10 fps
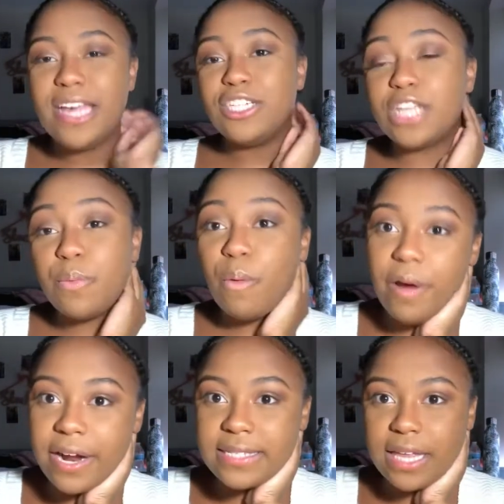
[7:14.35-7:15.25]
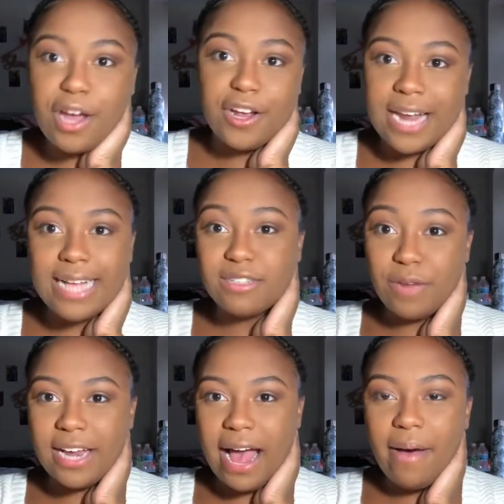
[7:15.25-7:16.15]
She's like, well, where is he? Like, are you gonna ask him
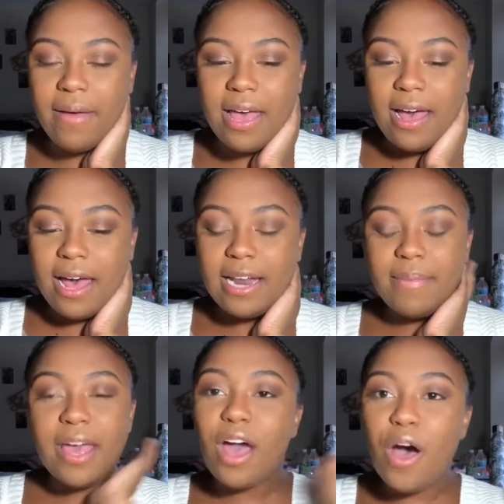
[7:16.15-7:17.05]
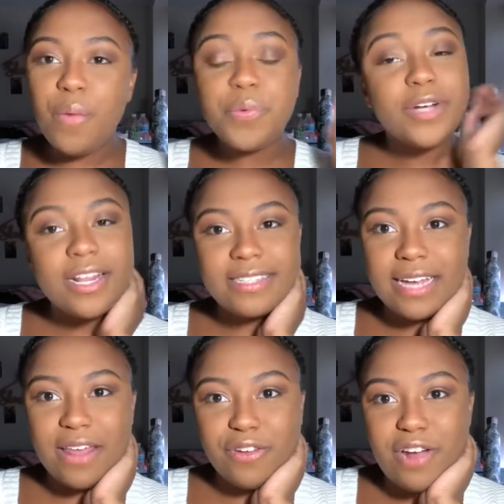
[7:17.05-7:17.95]
right now? And I'm like, oh, well, we're not
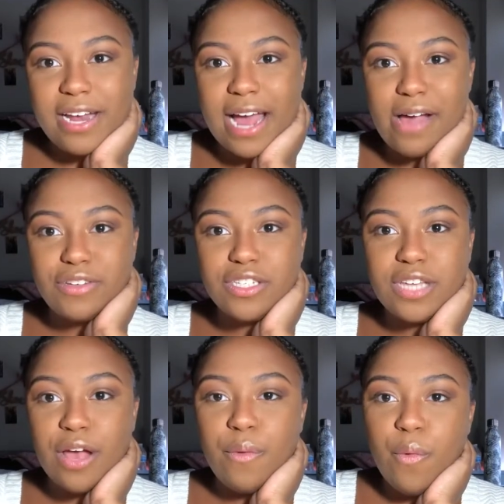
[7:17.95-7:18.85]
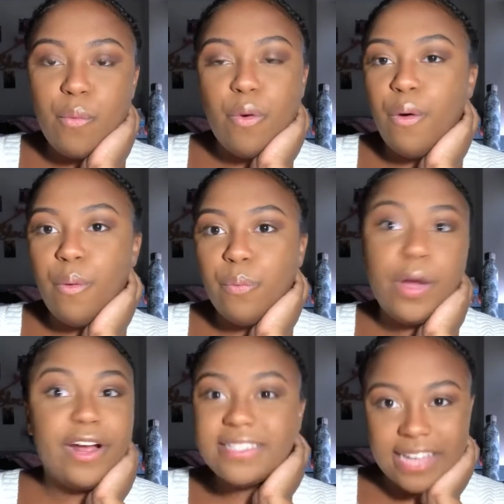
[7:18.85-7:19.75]
together right now. And she's like, well,
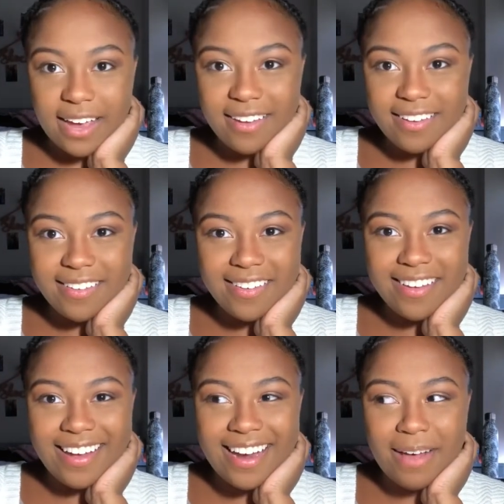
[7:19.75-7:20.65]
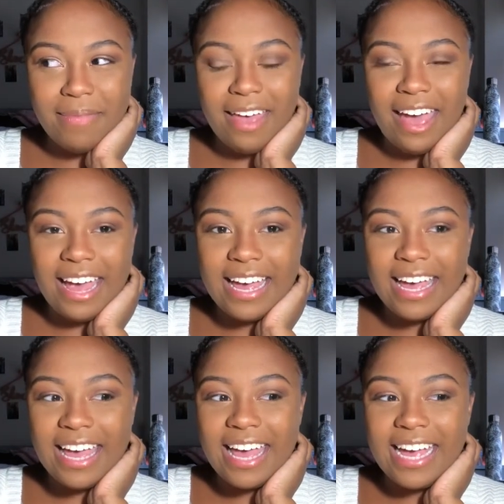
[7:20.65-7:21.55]
where is he? And I'm like,
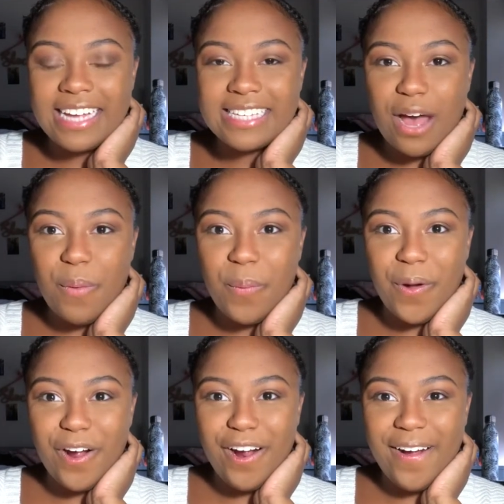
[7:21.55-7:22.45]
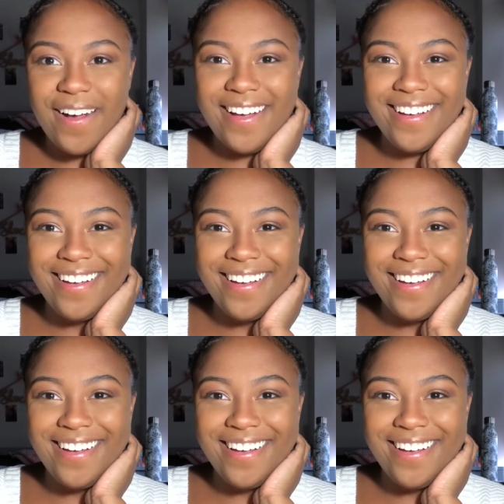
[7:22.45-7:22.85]
he's at work.